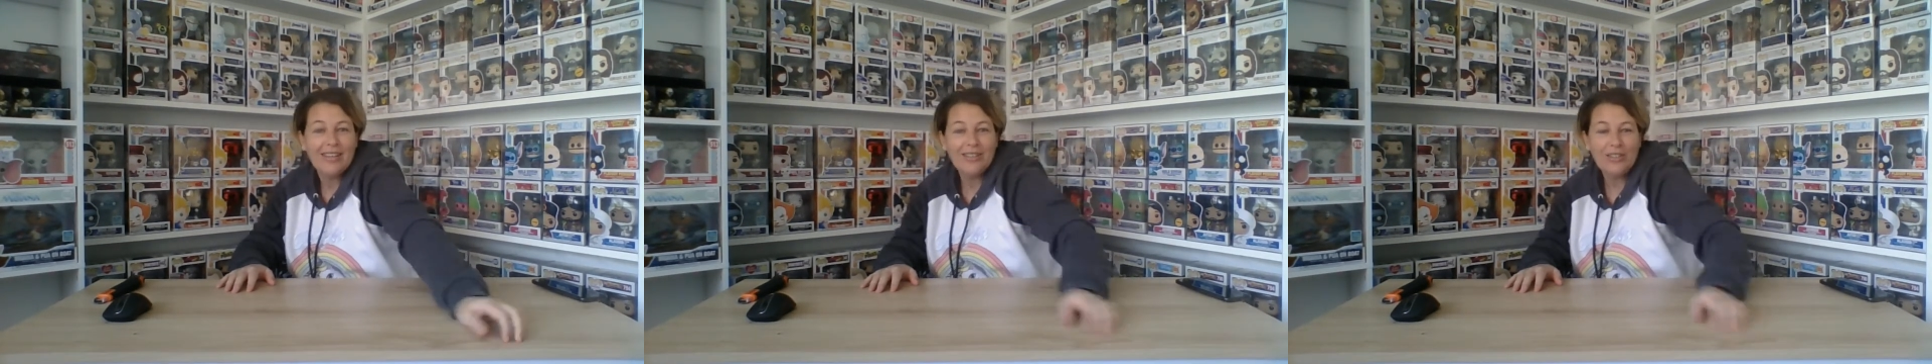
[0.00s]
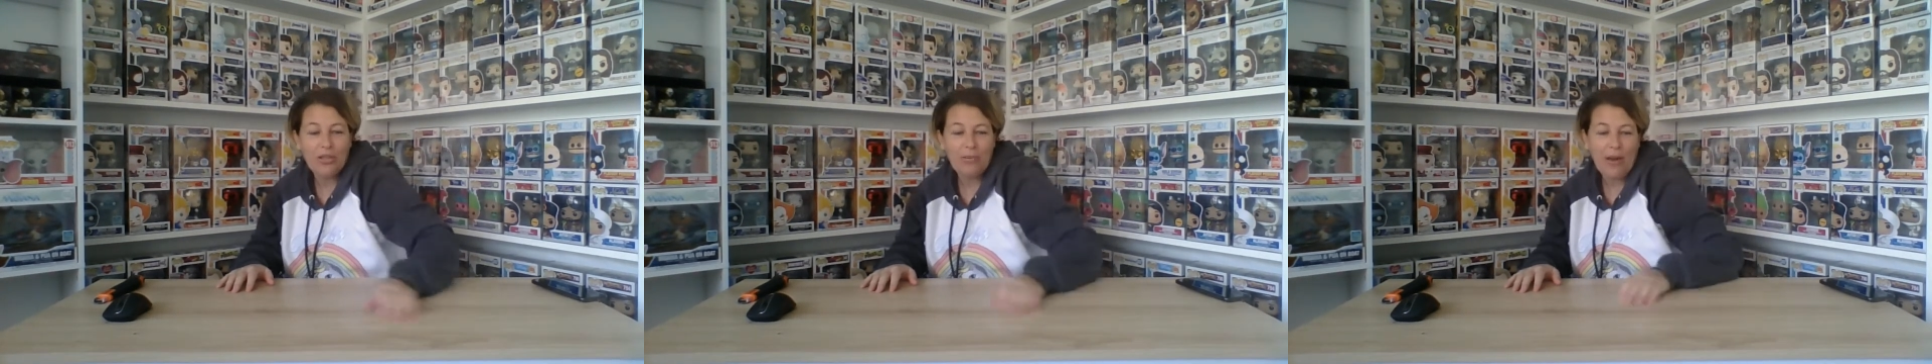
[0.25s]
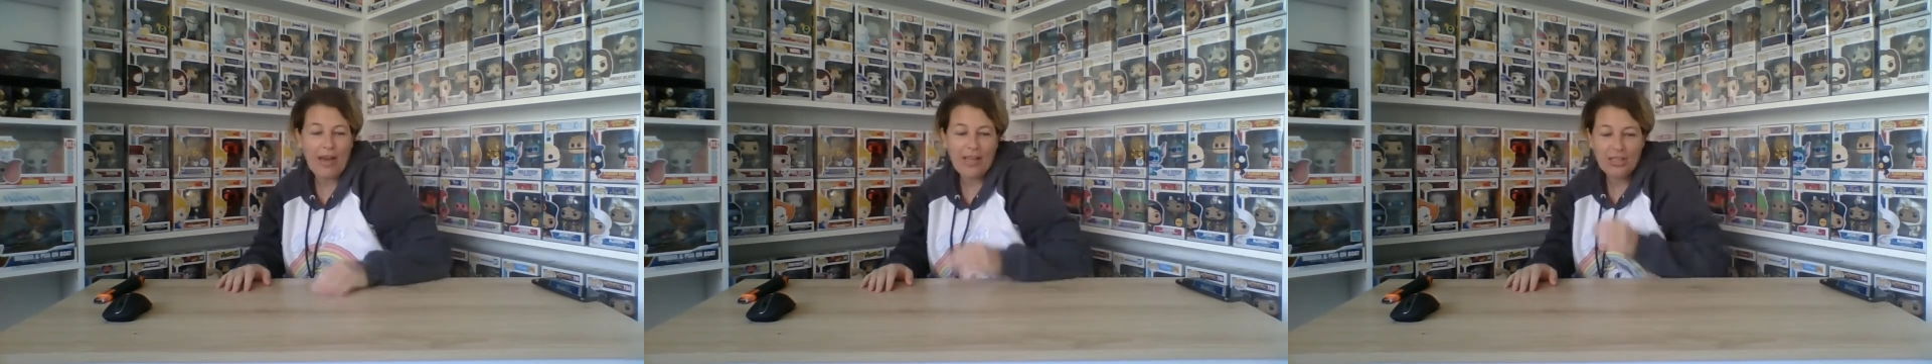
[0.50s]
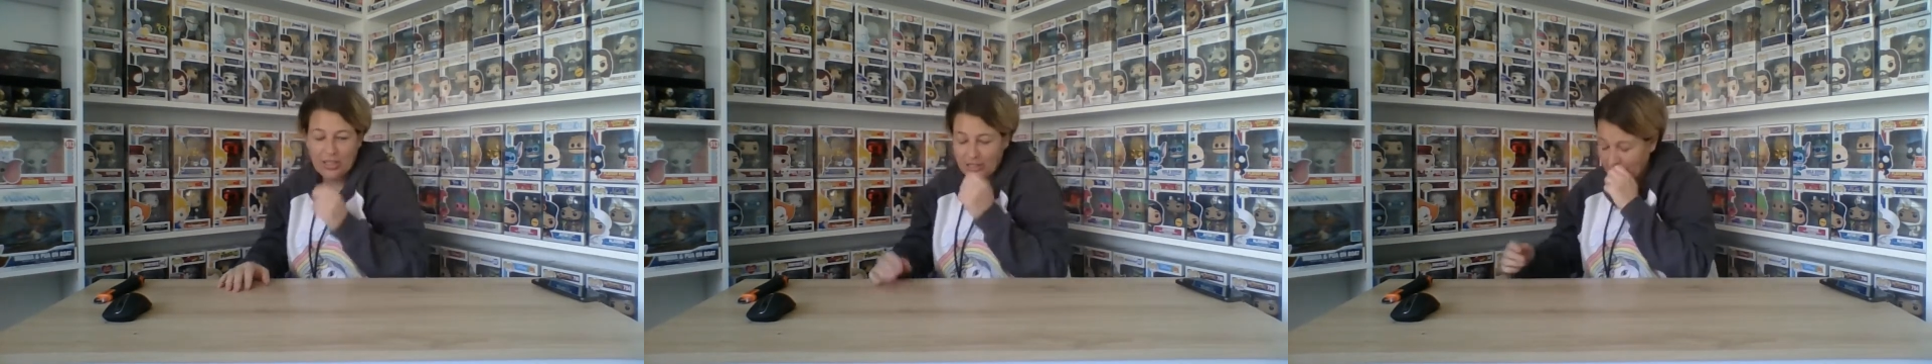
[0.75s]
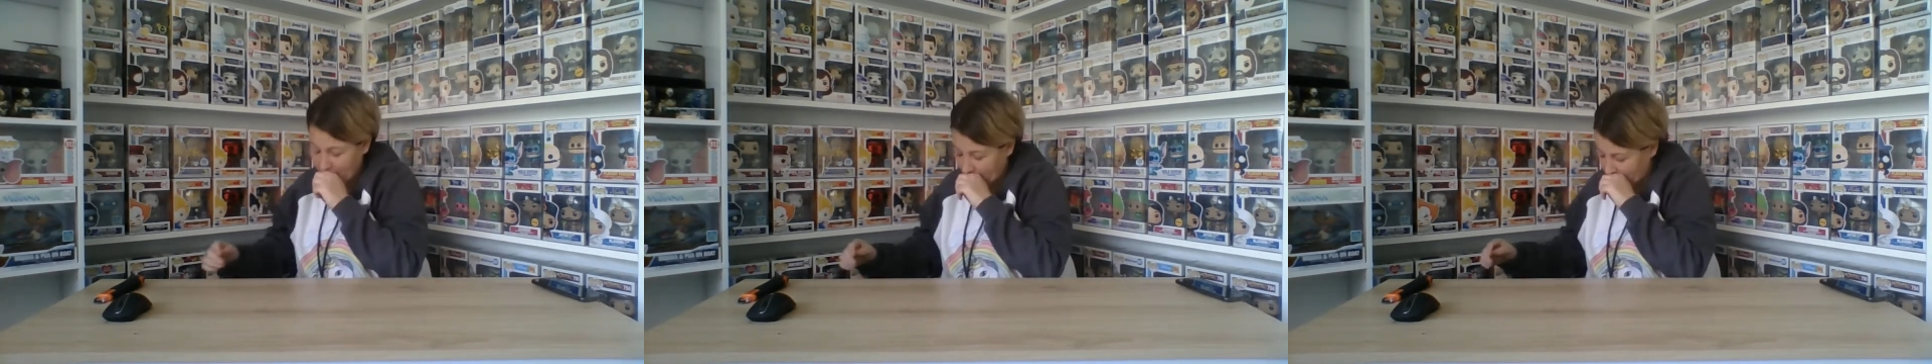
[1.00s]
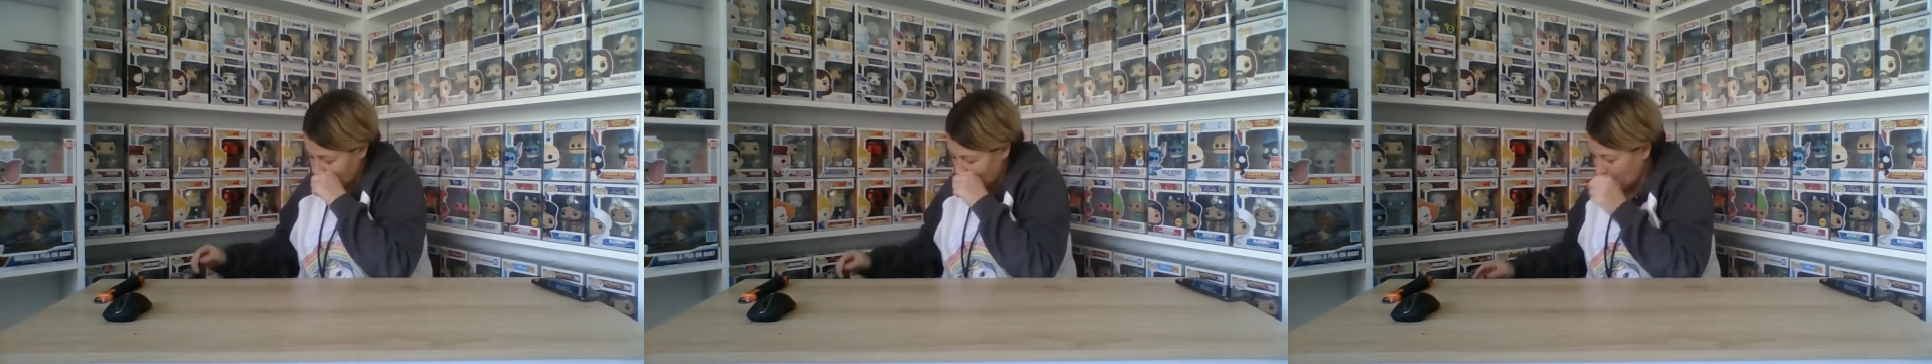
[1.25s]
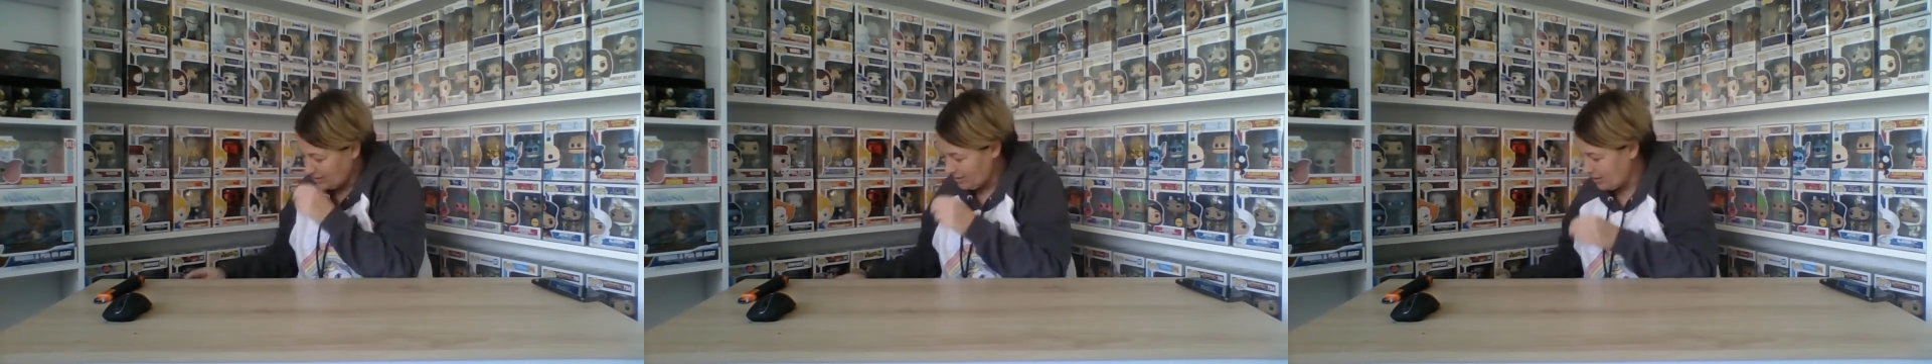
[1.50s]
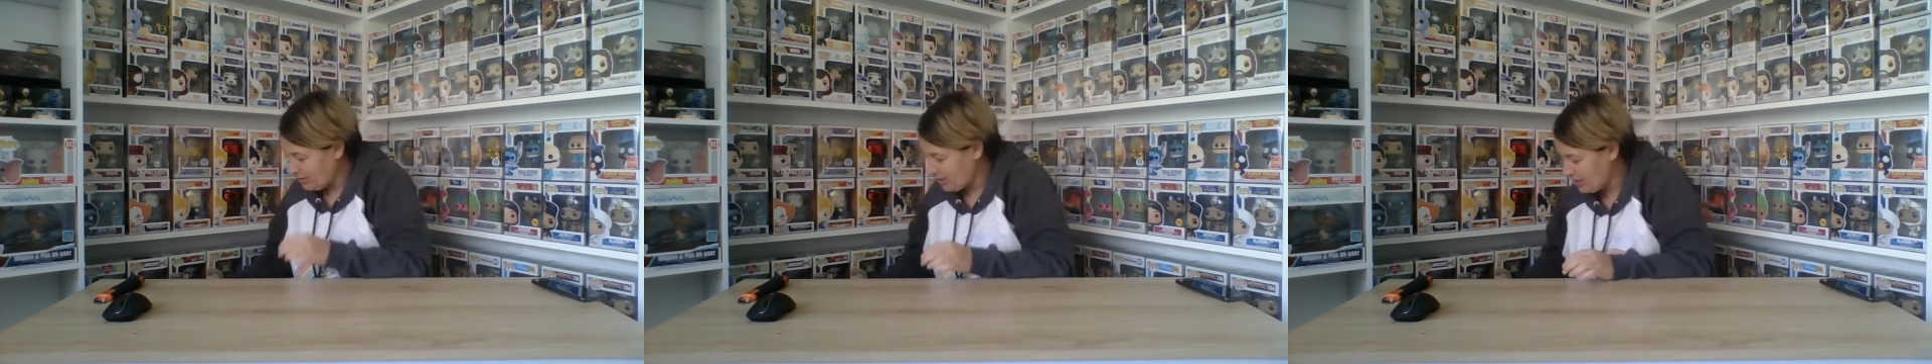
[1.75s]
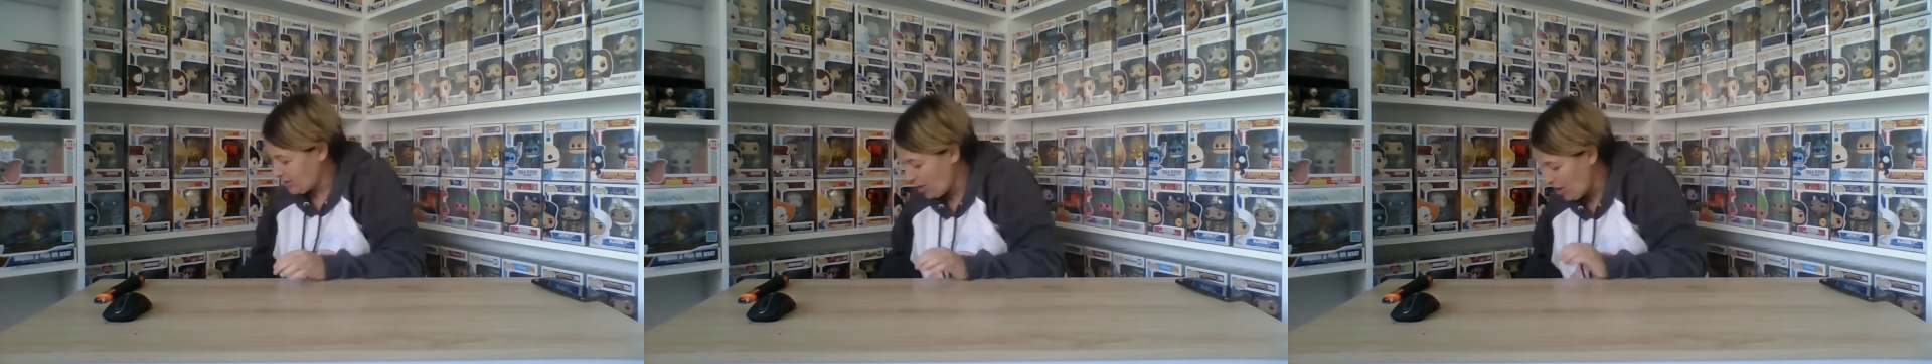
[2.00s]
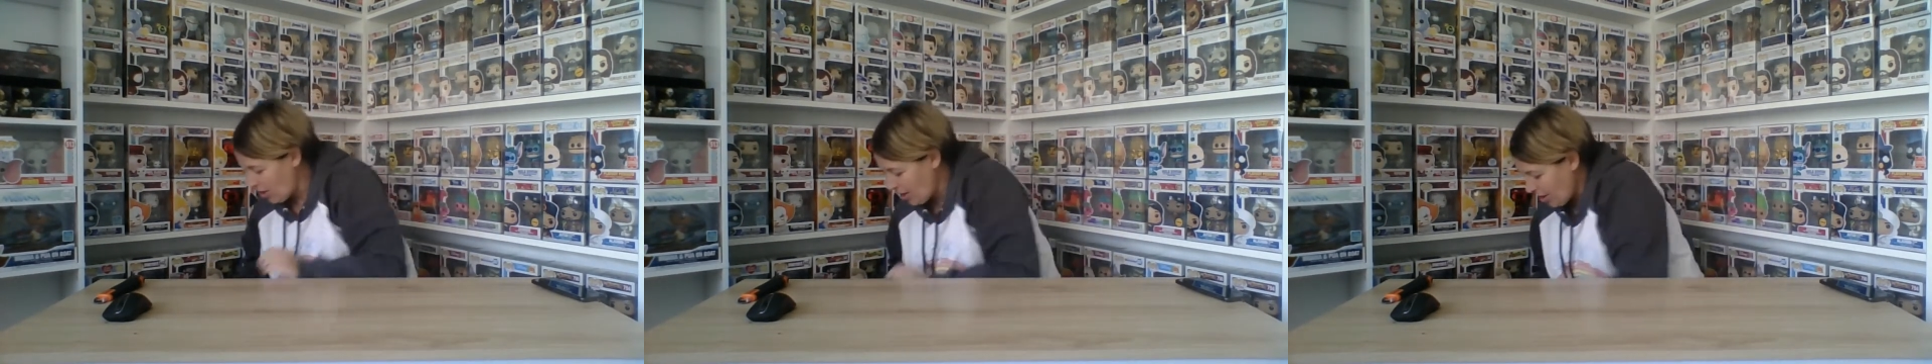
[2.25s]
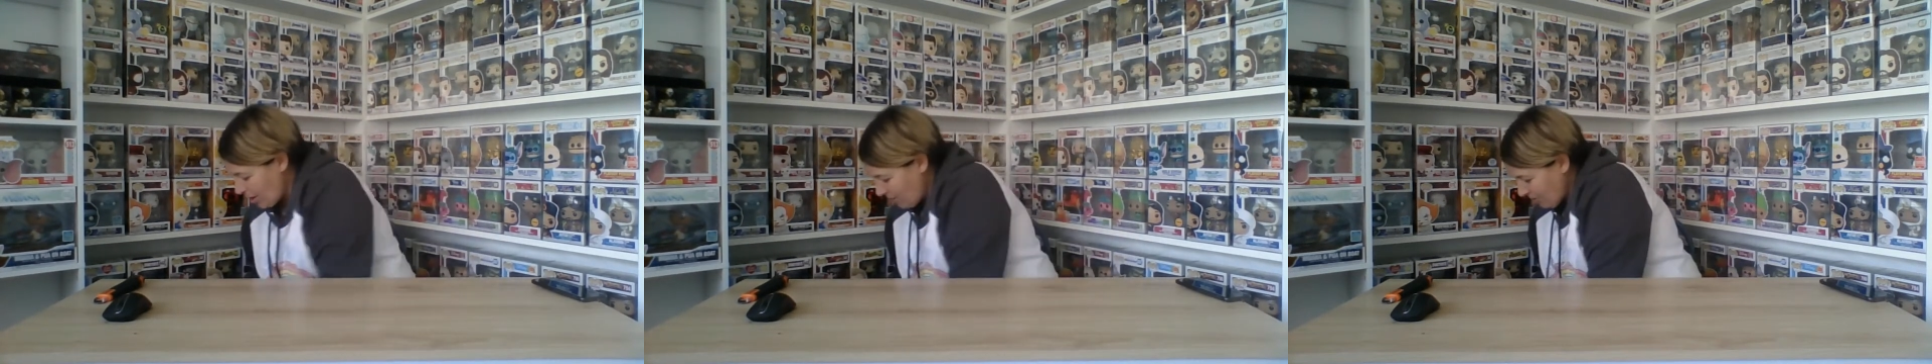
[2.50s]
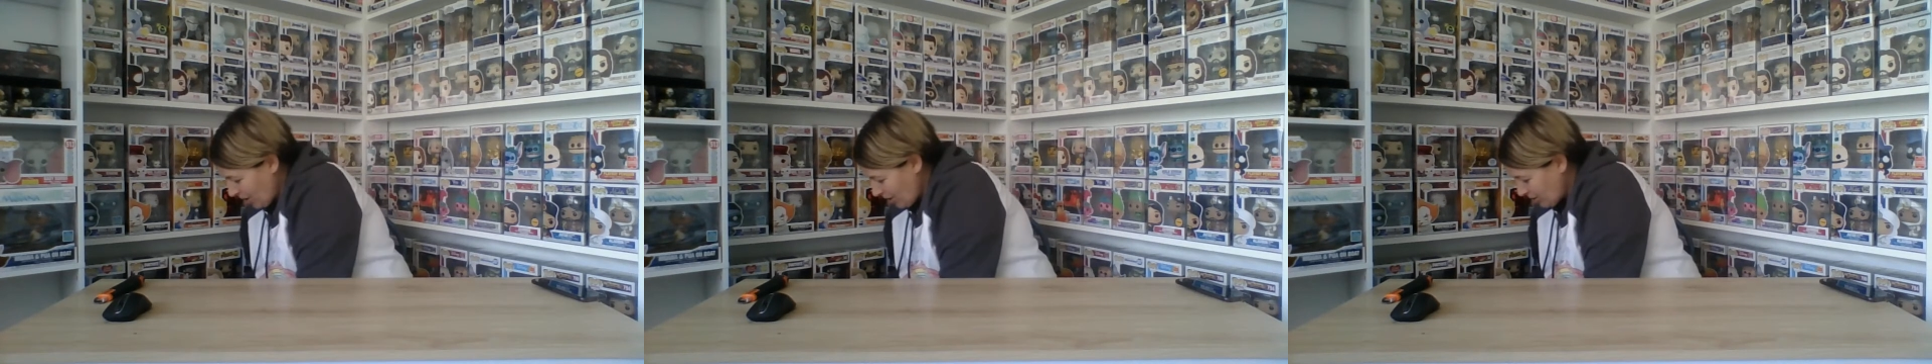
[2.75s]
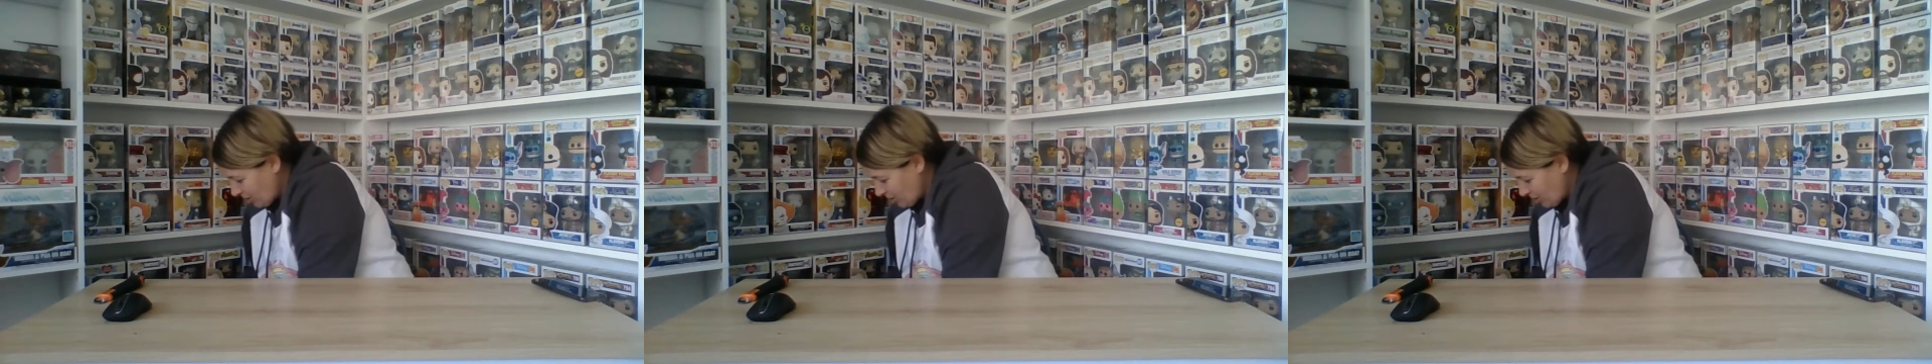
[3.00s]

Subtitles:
Two packages. So I'm going